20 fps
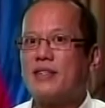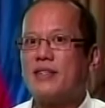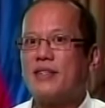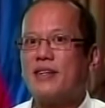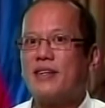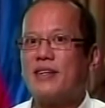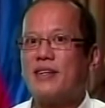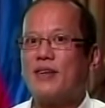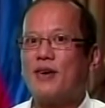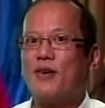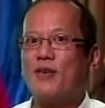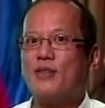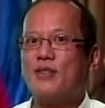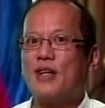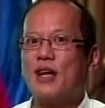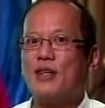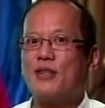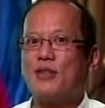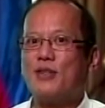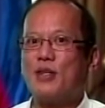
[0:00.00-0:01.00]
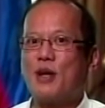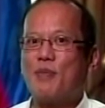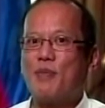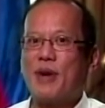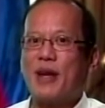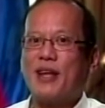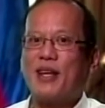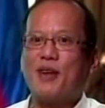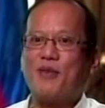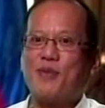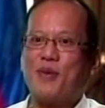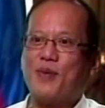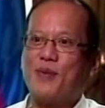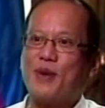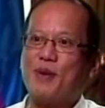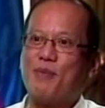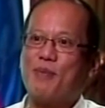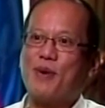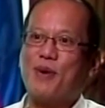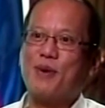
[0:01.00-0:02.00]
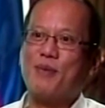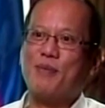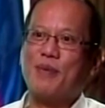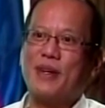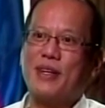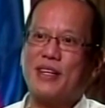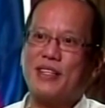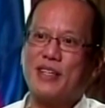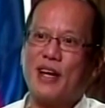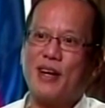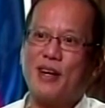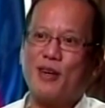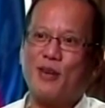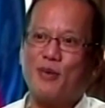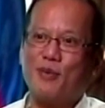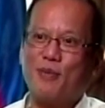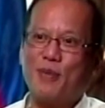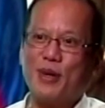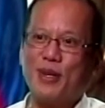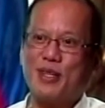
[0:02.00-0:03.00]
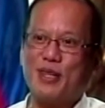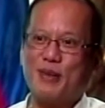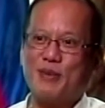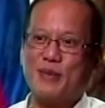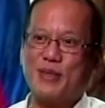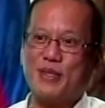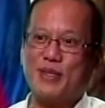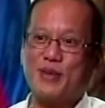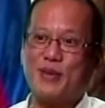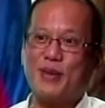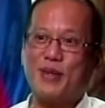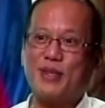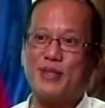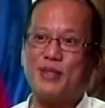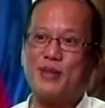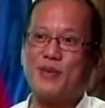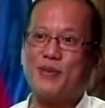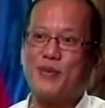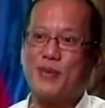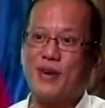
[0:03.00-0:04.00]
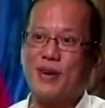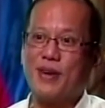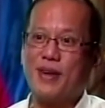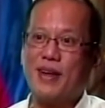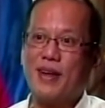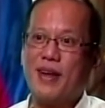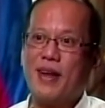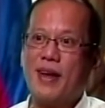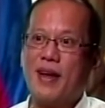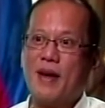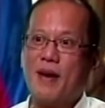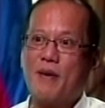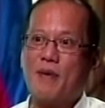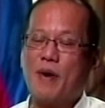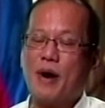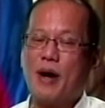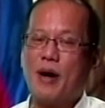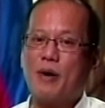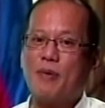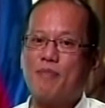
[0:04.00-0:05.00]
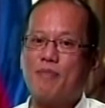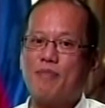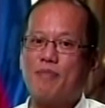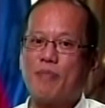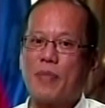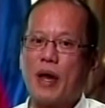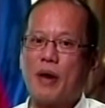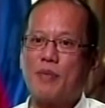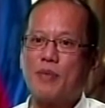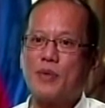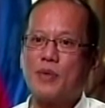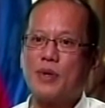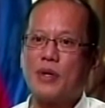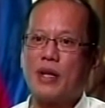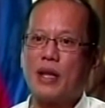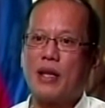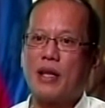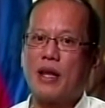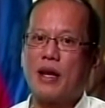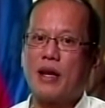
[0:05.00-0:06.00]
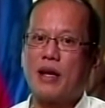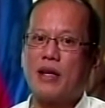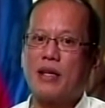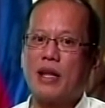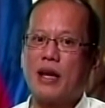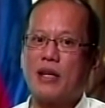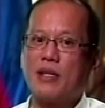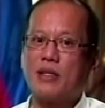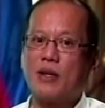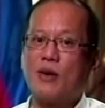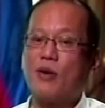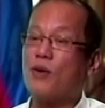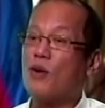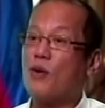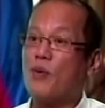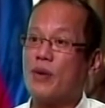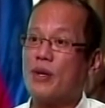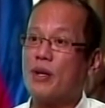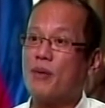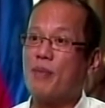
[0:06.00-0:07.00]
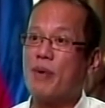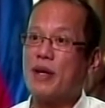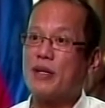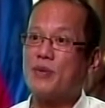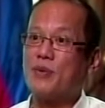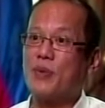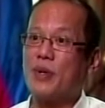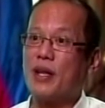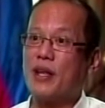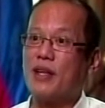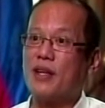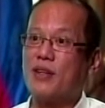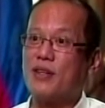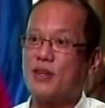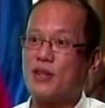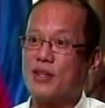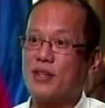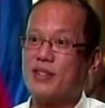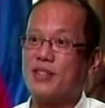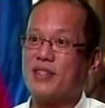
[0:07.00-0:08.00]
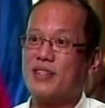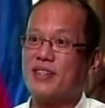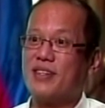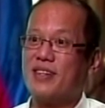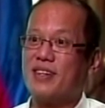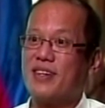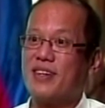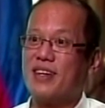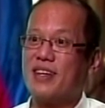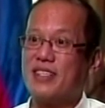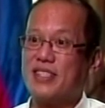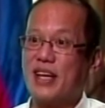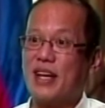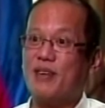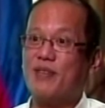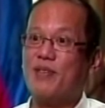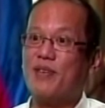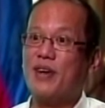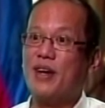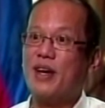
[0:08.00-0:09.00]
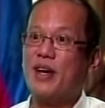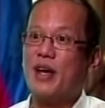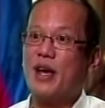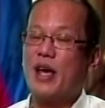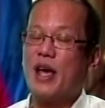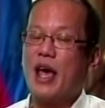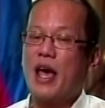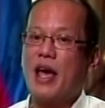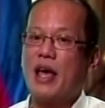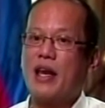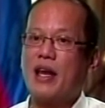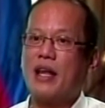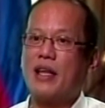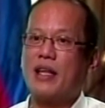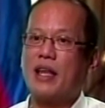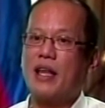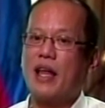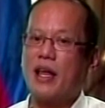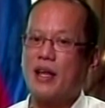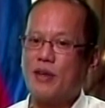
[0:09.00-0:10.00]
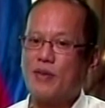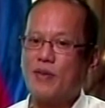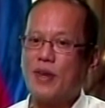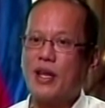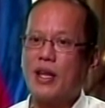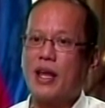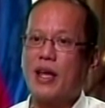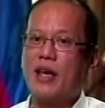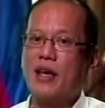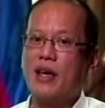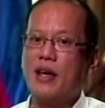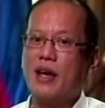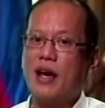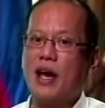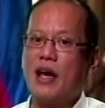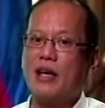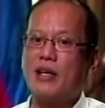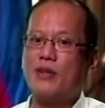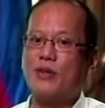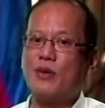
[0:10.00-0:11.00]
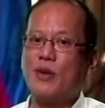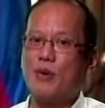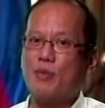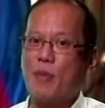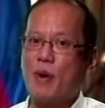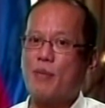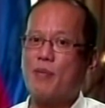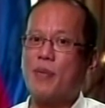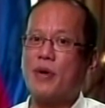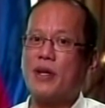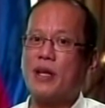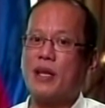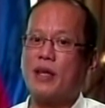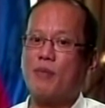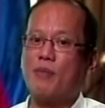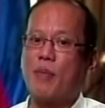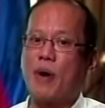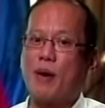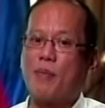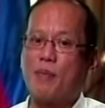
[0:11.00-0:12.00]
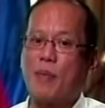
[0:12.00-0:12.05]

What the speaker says: is the consensus emanating from the Pope and the side of the bishops and so on and so forth. I'm sure that there is ongoing debates within the Church itself. And at the end of the day, I do remember that